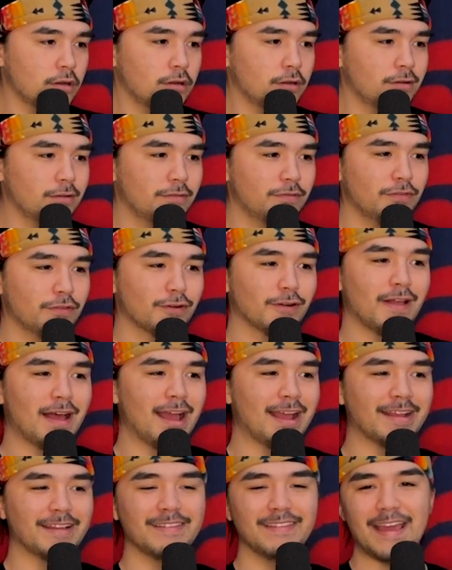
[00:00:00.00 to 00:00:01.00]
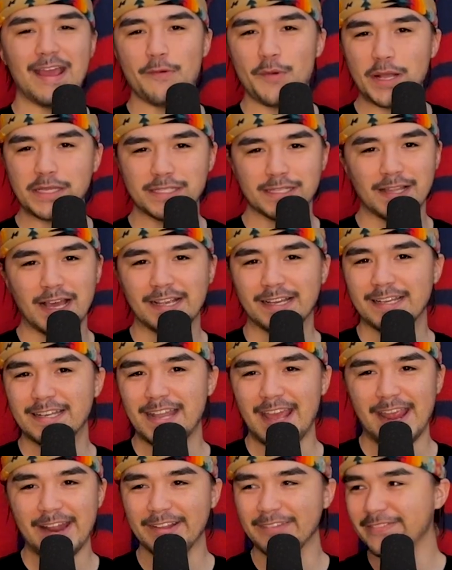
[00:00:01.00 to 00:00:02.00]
For like, they went to like a
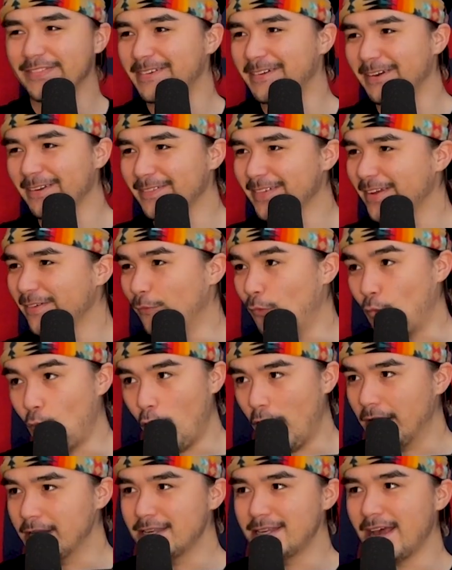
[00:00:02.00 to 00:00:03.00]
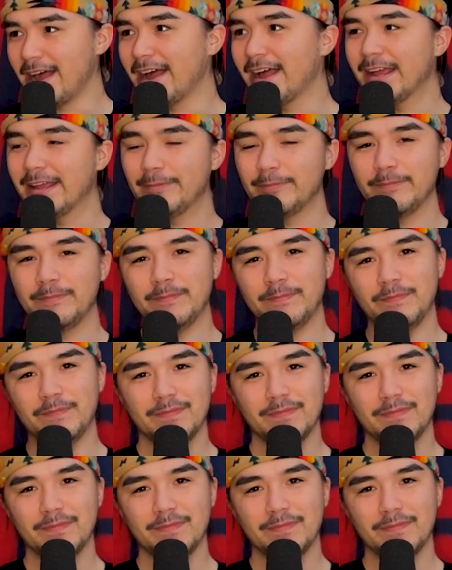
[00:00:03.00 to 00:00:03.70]
native tournament one time.